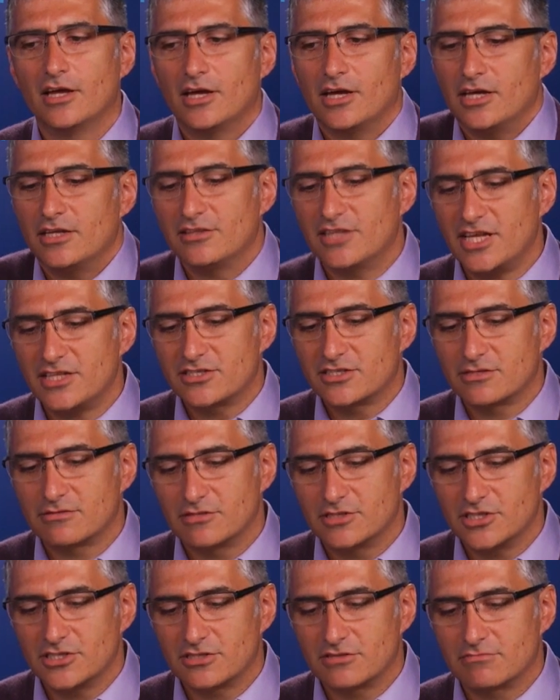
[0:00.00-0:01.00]
and that's
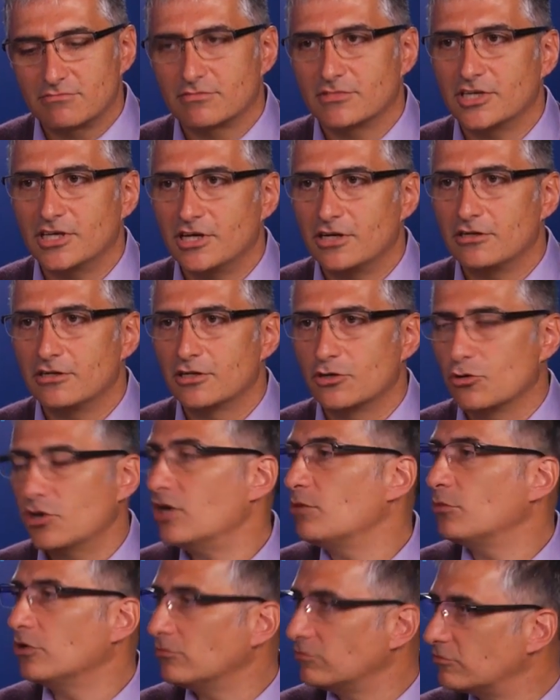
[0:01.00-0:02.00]
just
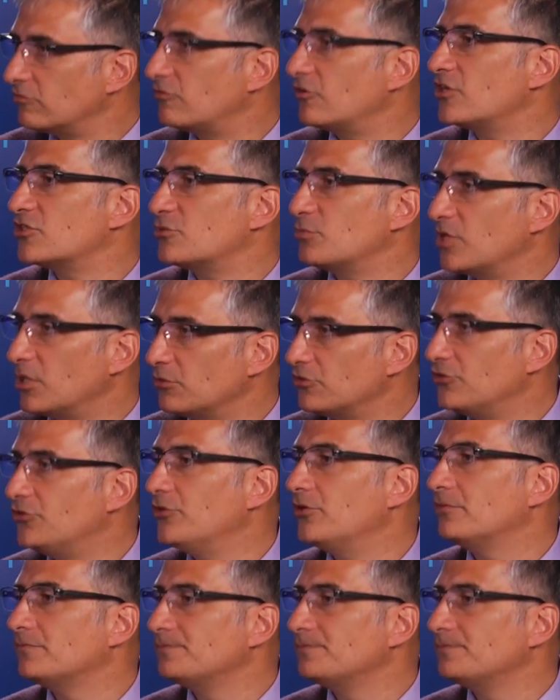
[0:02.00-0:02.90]
incredible for us to be able to do.